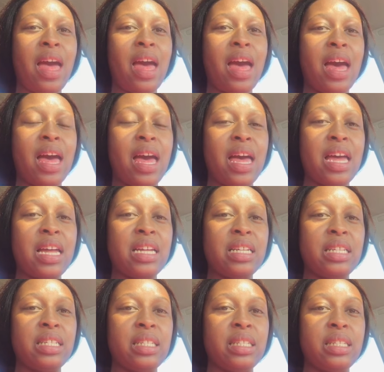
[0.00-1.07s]

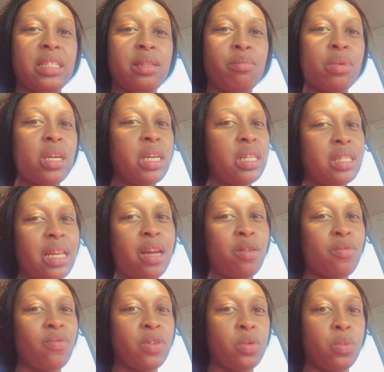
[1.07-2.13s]
and because I
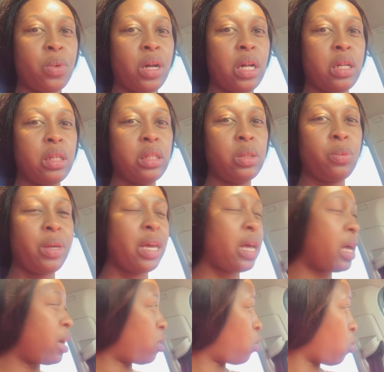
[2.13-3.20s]
don't feel well, we
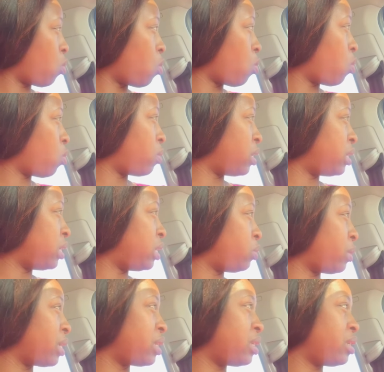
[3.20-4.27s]
are
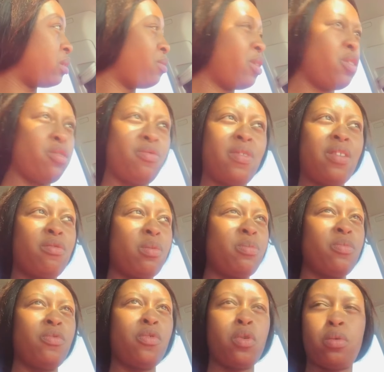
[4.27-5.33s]
we're not far from
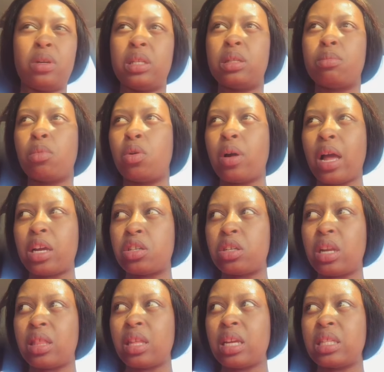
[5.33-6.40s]
4 weeks more,
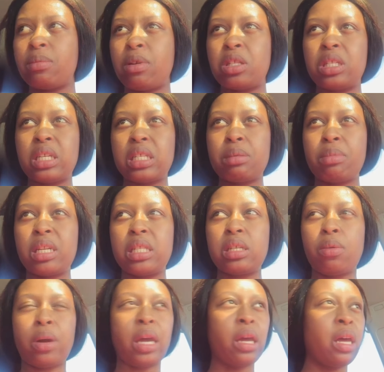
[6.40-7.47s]
actually. I think it's about 6 minutes
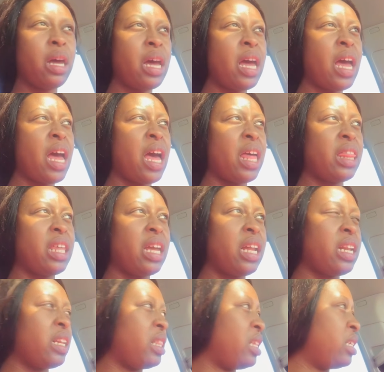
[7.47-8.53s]
away, and
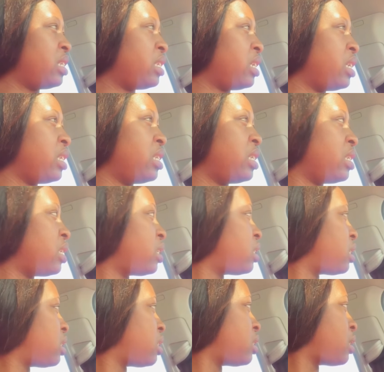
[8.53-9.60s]
then this is it
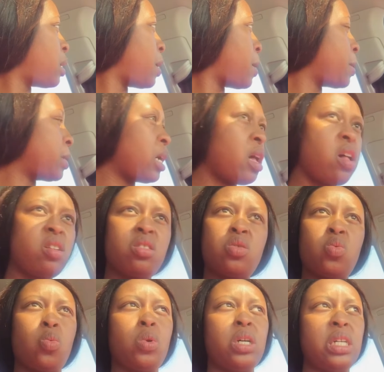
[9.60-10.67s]

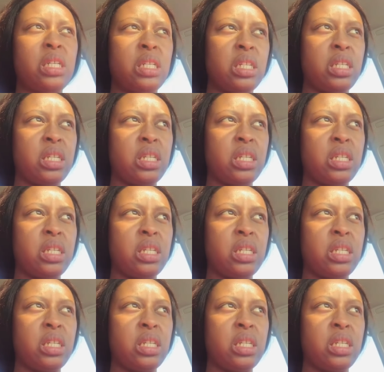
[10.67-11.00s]
Carl's Word